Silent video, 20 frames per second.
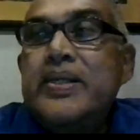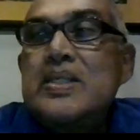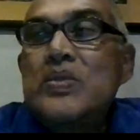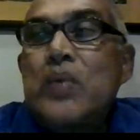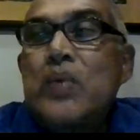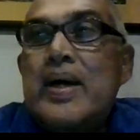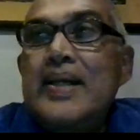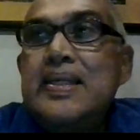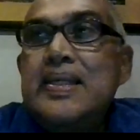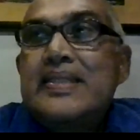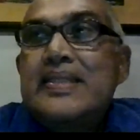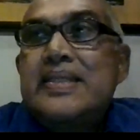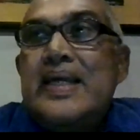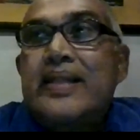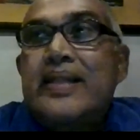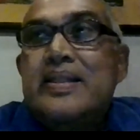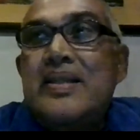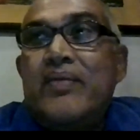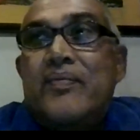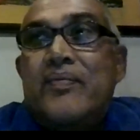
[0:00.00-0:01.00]
One is
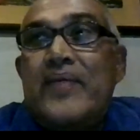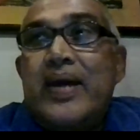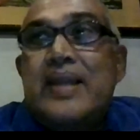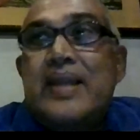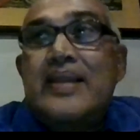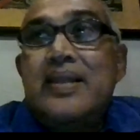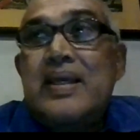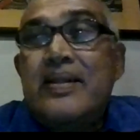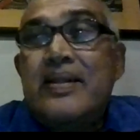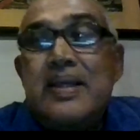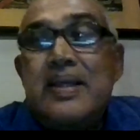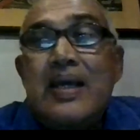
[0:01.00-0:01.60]
that the fact that the